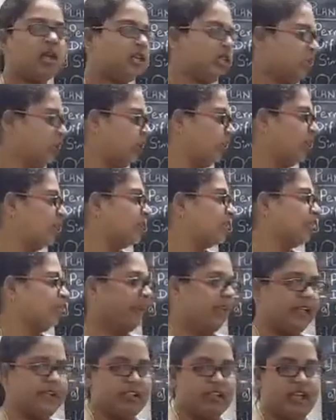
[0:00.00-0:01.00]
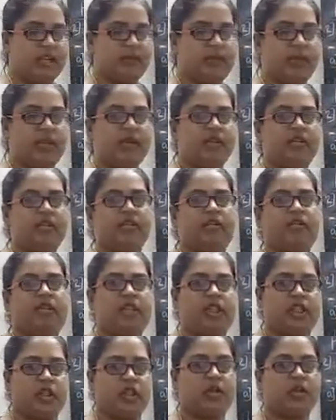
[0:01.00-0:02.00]
So this sclerenchyma
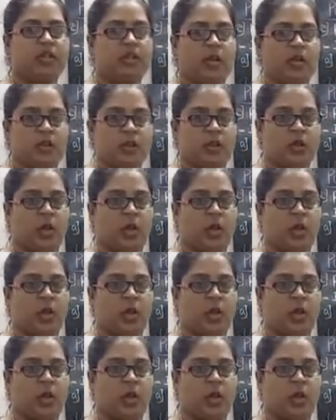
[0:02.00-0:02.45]
tissue is also